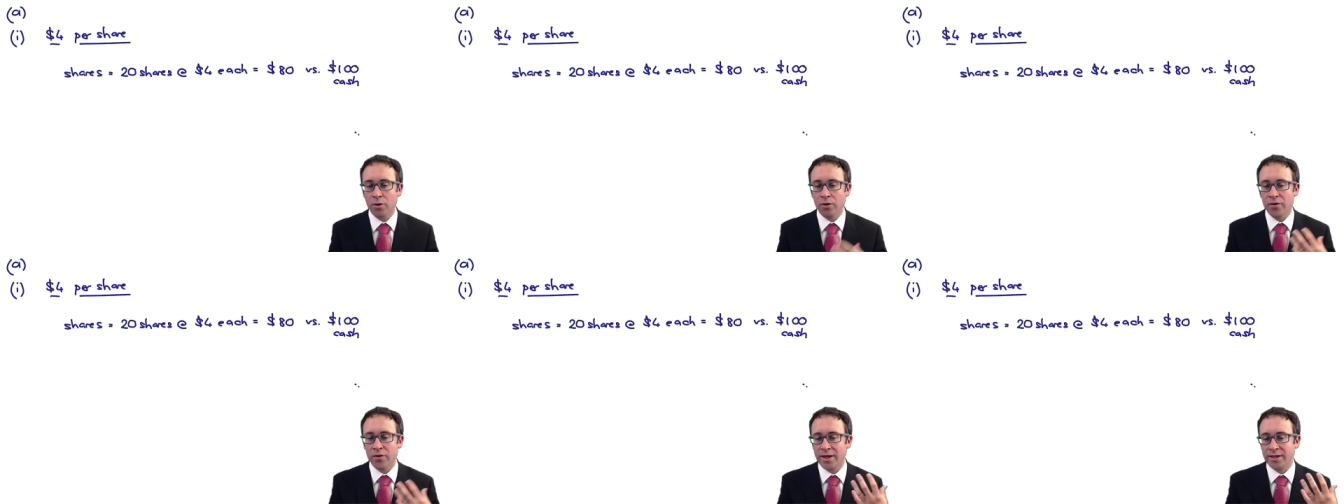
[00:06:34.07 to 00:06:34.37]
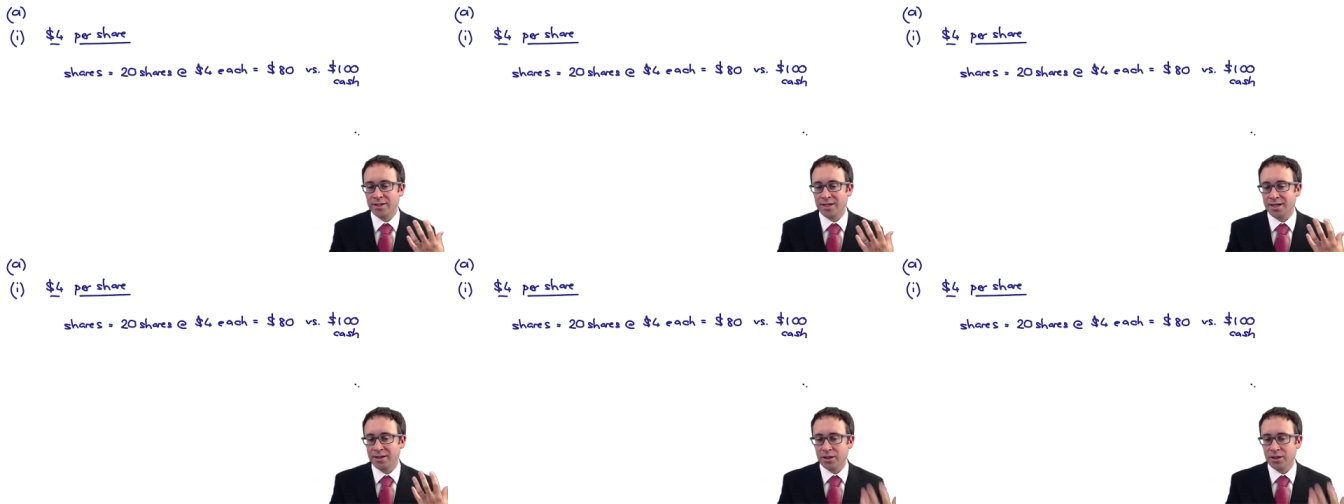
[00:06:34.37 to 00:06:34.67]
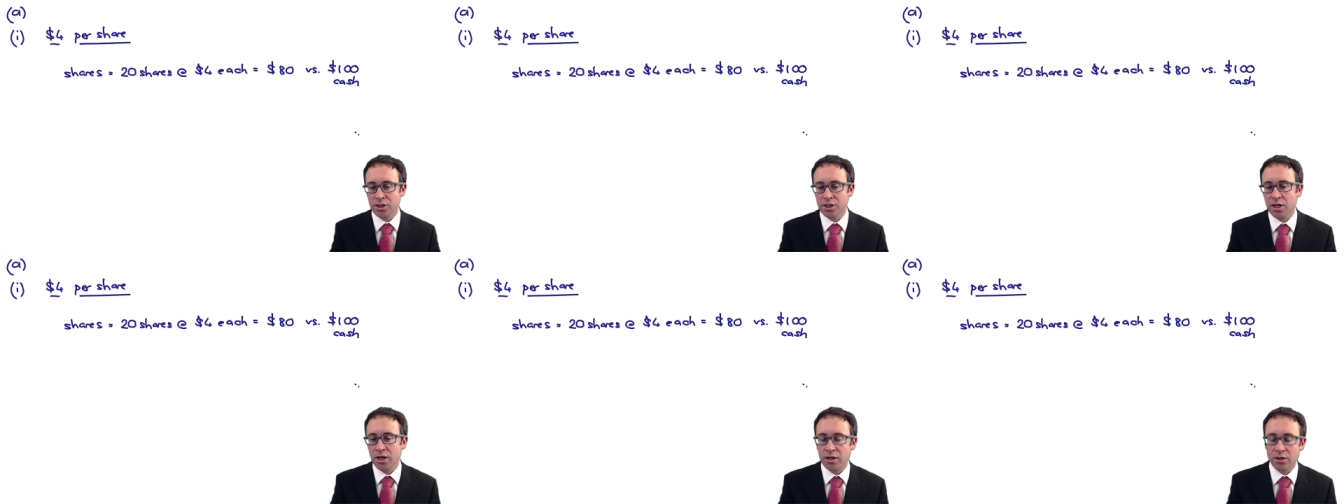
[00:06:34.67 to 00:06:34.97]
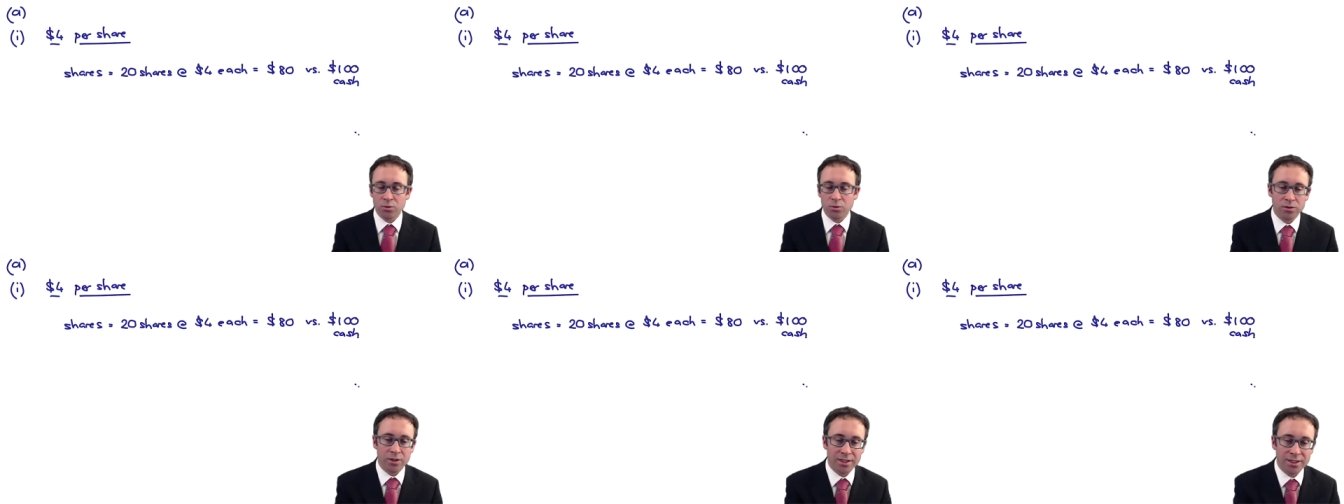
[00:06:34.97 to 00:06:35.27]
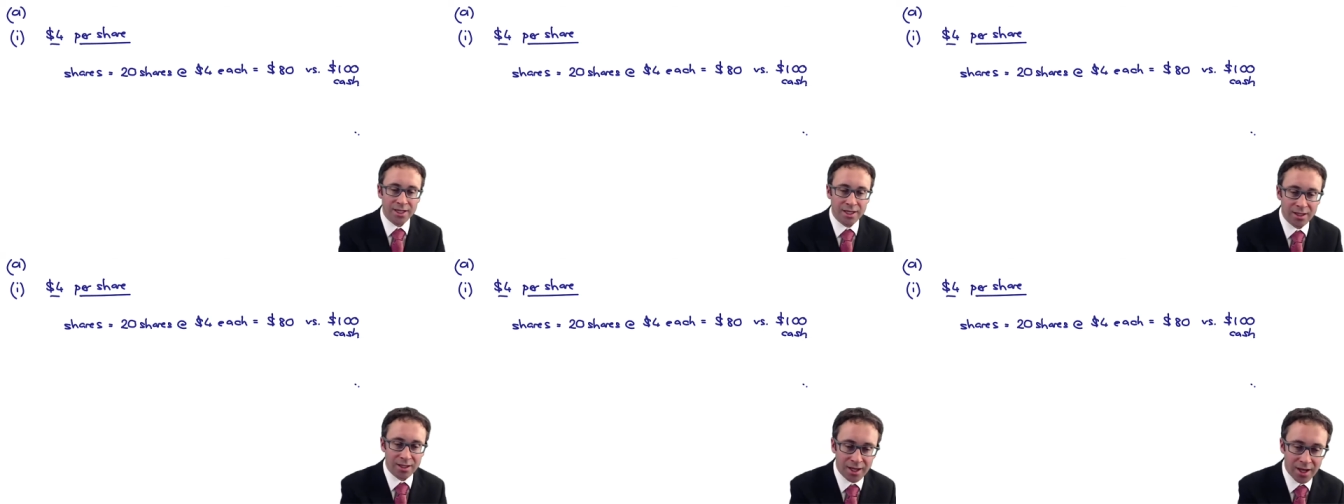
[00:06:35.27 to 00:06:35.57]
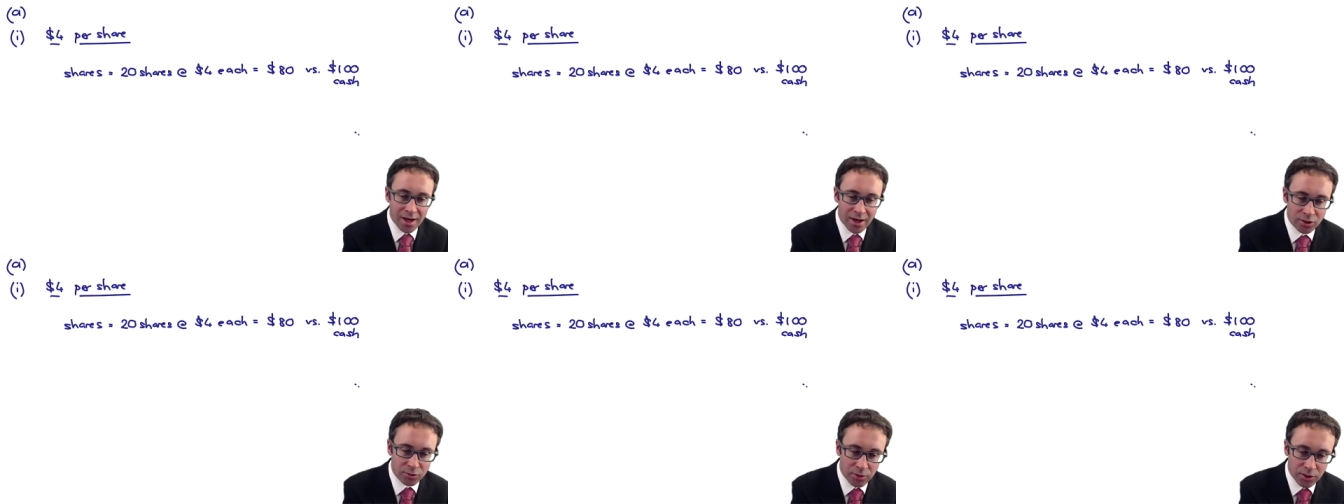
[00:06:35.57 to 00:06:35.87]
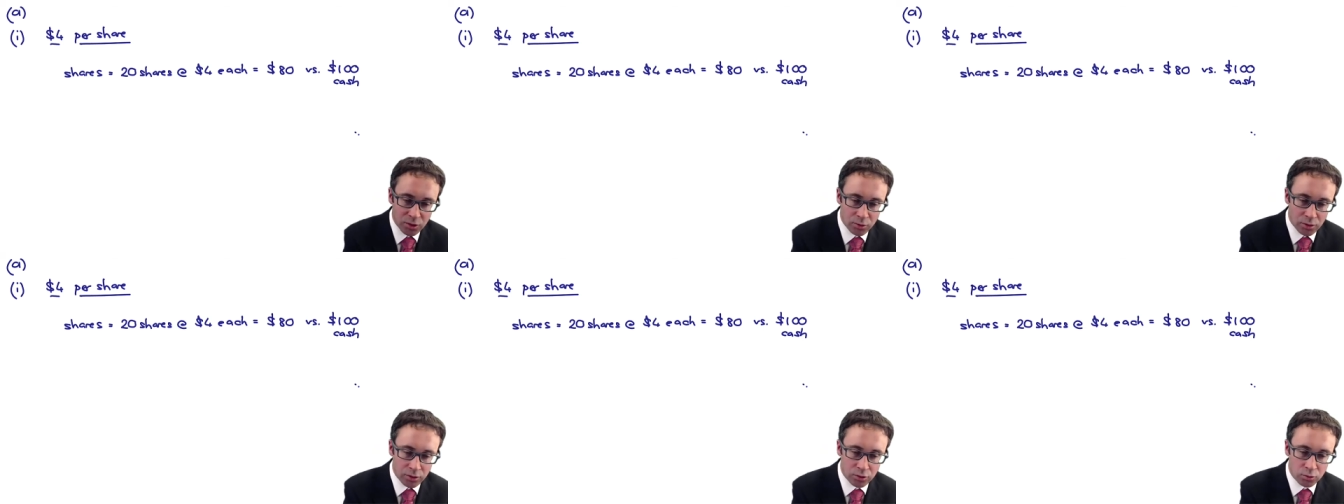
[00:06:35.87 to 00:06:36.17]
Would they take the shares or would they take the cash?
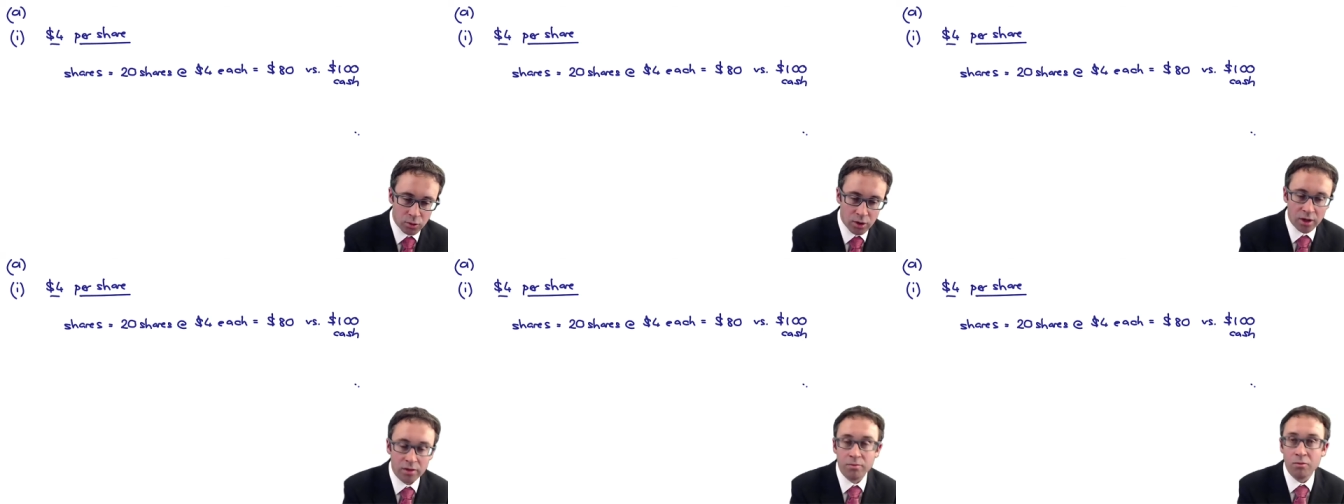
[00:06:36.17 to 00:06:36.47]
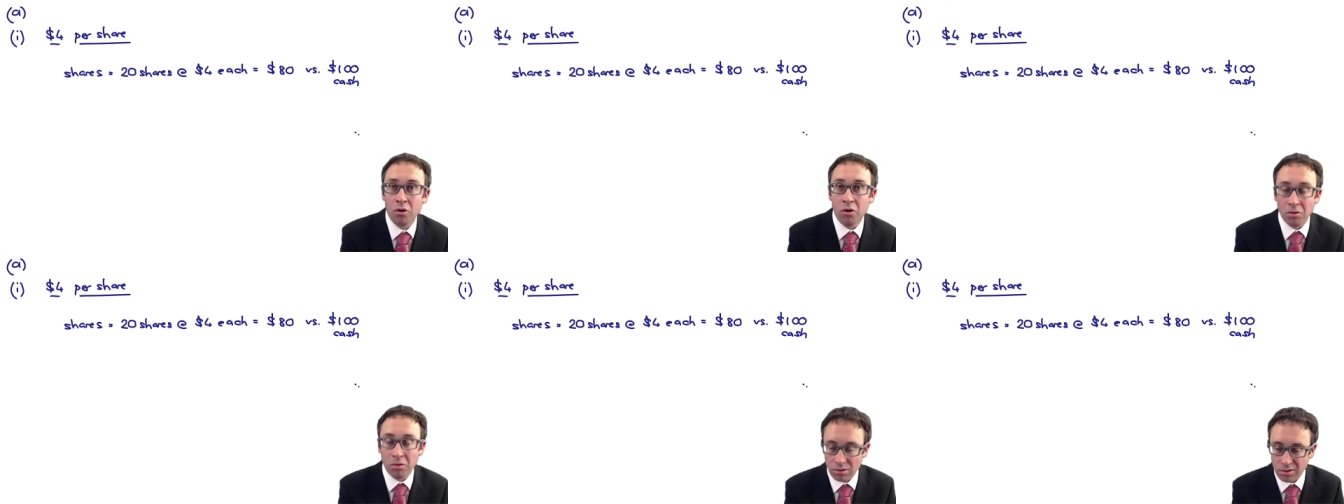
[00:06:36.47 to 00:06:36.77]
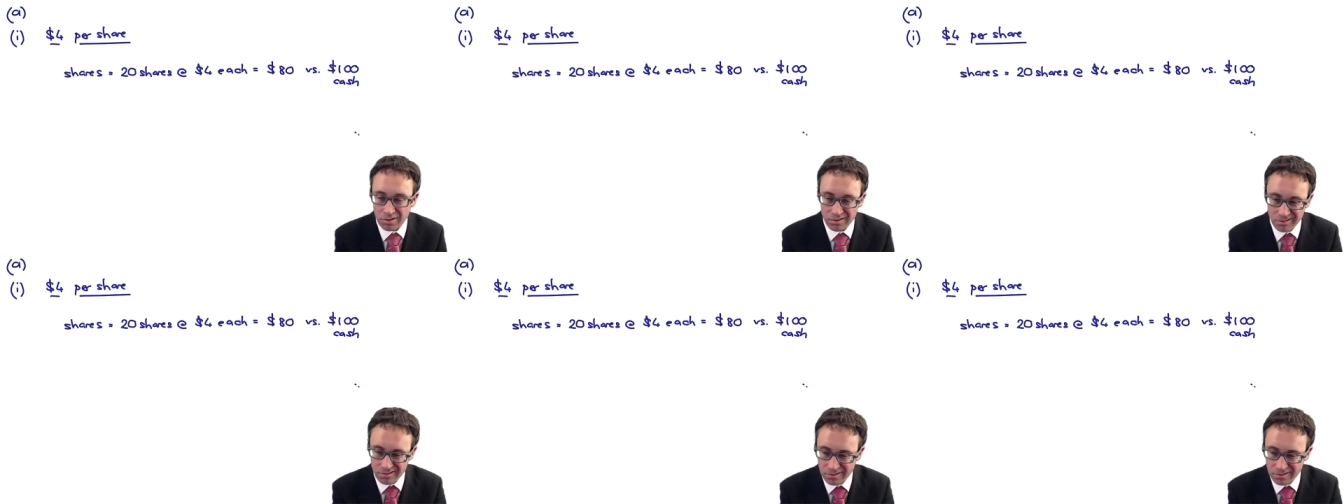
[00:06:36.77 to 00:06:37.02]
Which one's worth more?